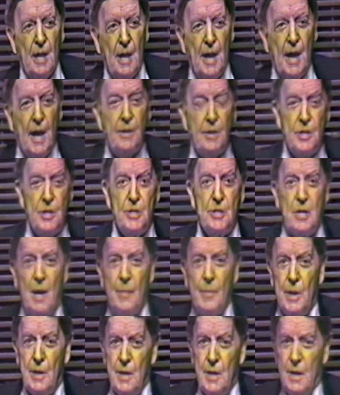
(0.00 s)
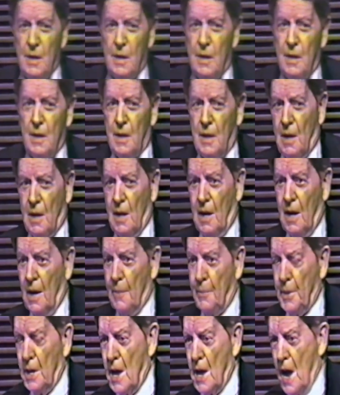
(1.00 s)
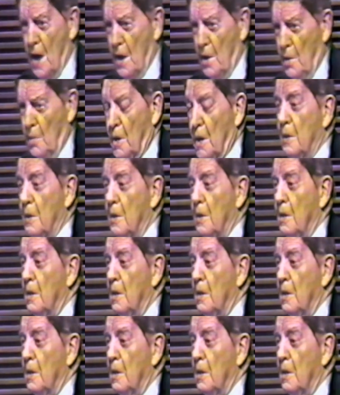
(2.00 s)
at the summit up in Ottawa.